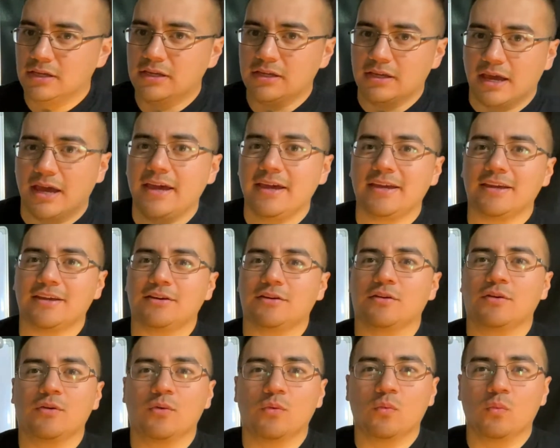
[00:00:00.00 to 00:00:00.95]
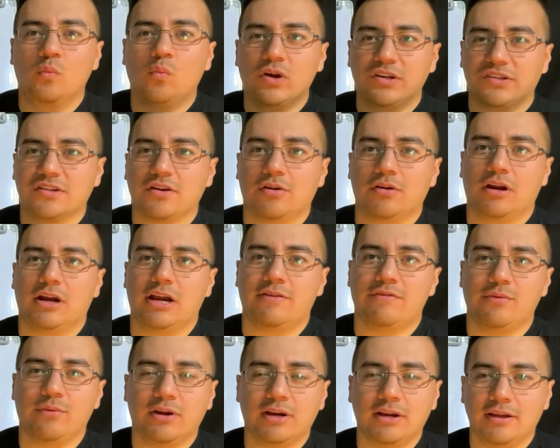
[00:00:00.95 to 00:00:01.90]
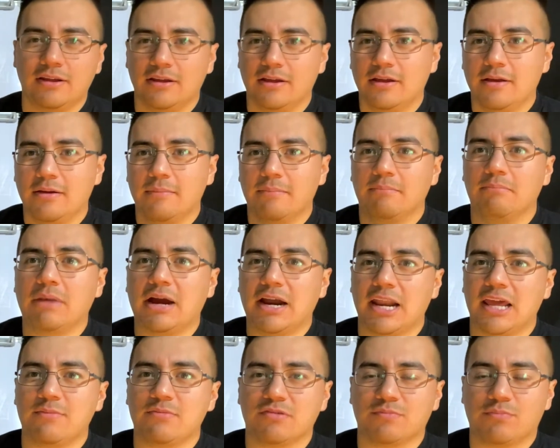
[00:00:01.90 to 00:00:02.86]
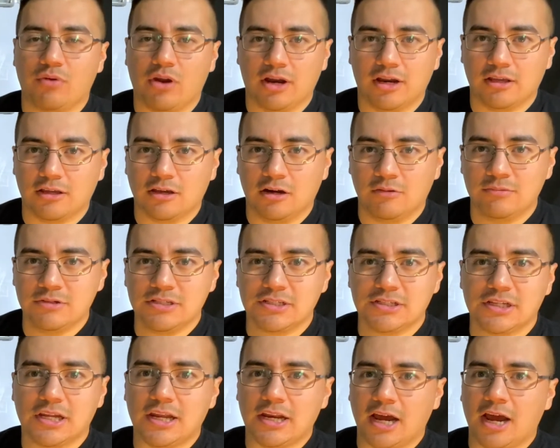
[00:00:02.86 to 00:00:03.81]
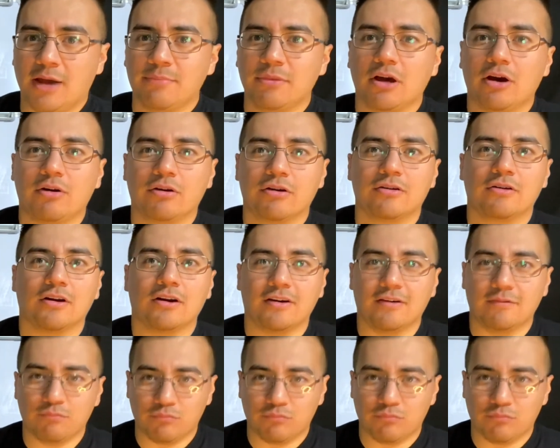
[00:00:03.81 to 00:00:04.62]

Hey, what's going on everyone? My name is Brandon Gomez and I'm the owner of